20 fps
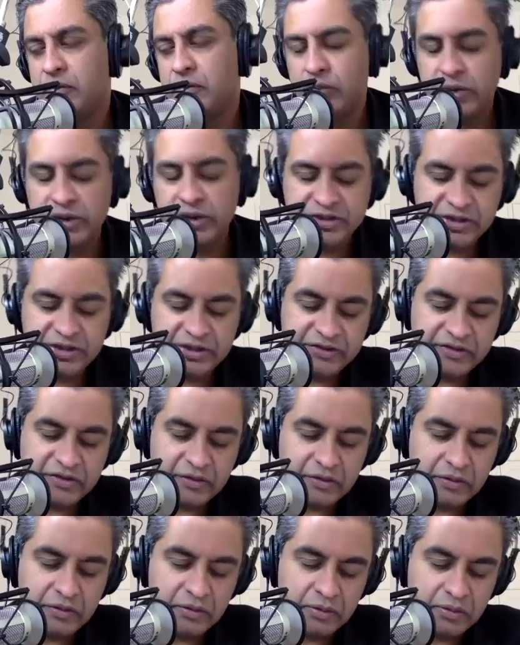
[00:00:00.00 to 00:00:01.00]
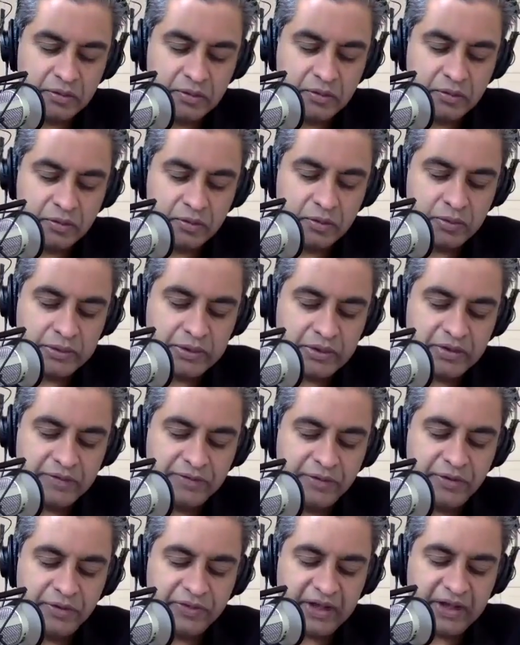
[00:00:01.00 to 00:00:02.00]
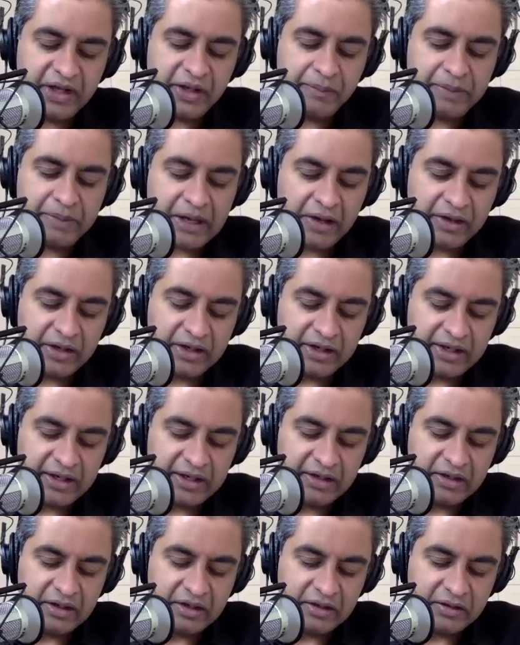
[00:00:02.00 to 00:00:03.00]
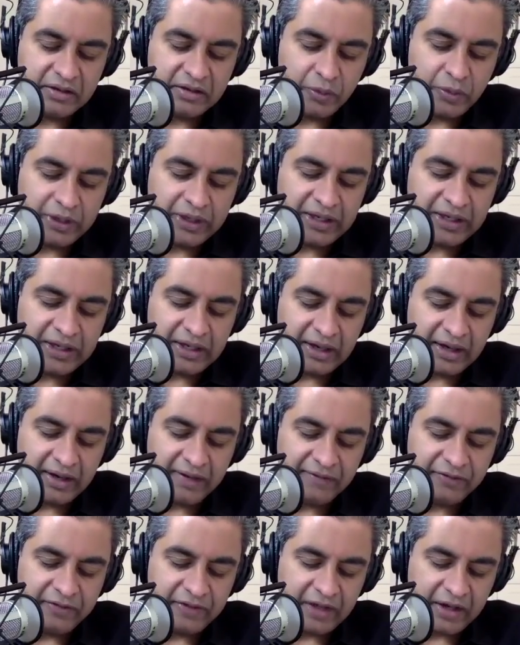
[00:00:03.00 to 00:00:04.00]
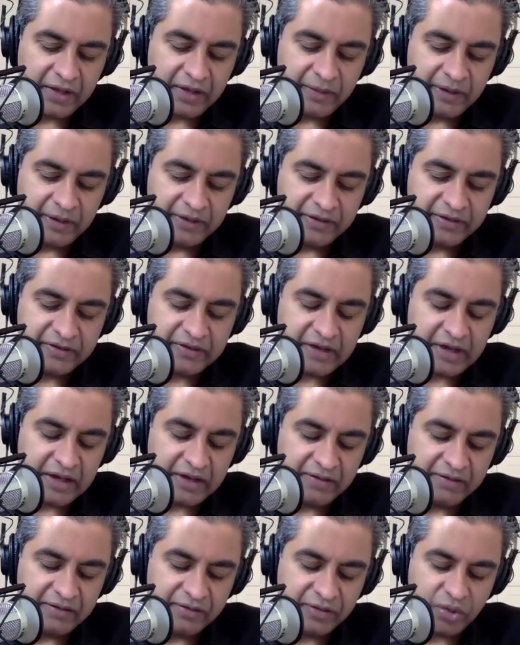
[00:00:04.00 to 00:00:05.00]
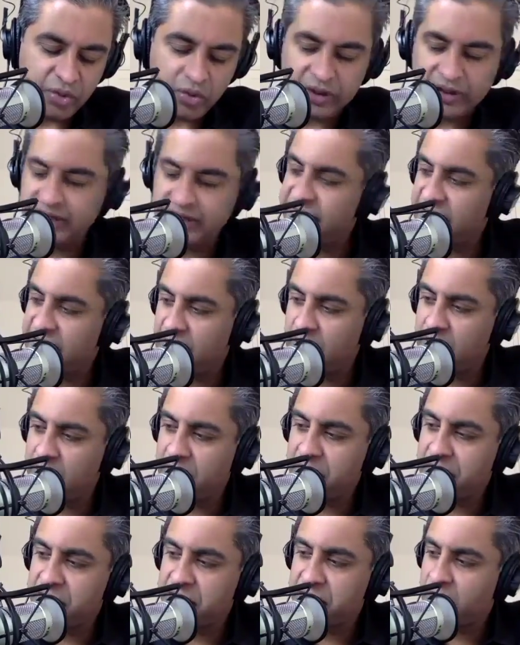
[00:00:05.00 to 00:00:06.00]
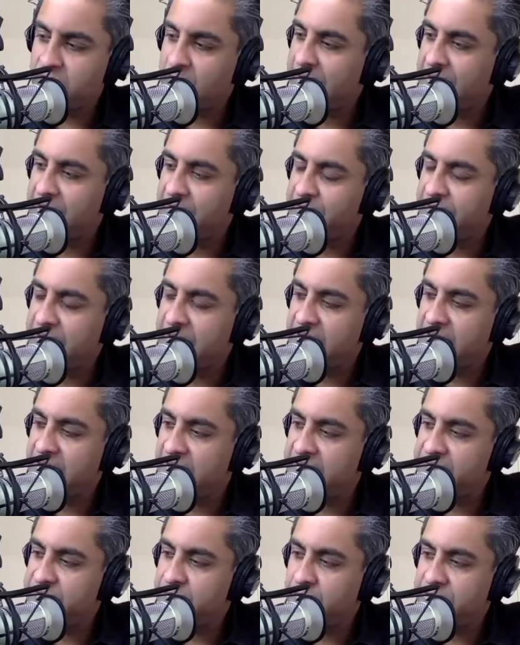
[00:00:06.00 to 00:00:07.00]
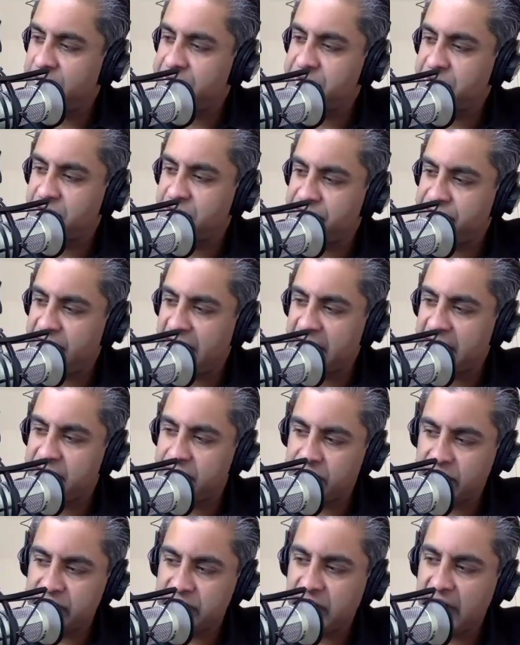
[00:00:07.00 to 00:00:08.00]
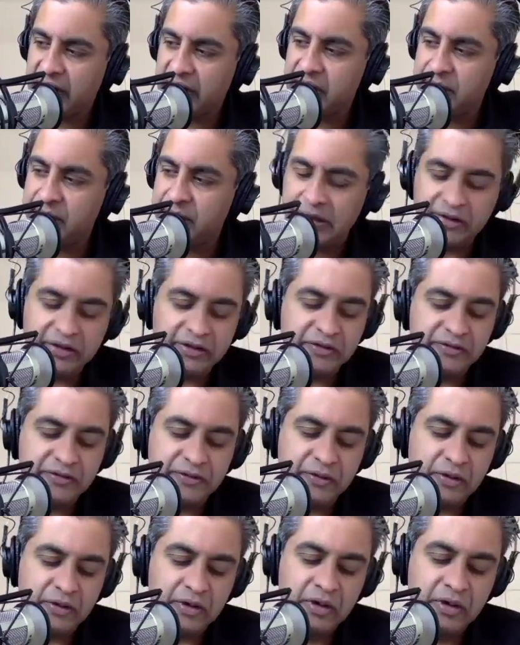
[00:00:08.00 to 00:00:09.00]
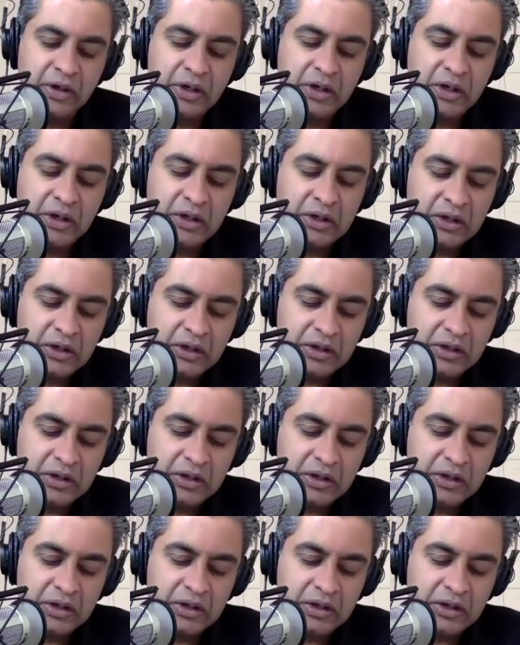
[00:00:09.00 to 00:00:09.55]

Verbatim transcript: So, which is, if you think about it, and the way I've thought about this, kind of crazy almost, right? Because what you're effectively talking about is for,